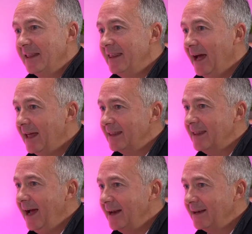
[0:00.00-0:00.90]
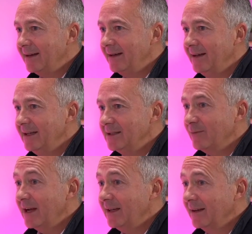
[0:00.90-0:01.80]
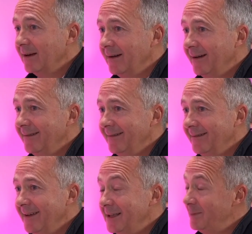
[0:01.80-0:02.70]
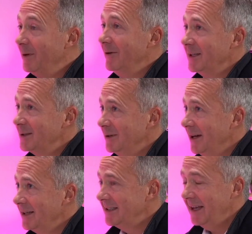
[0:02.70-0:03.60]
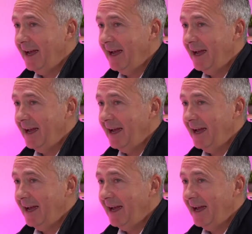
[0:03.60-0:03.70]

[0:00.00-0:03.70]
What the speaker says: That is a regular experience with us,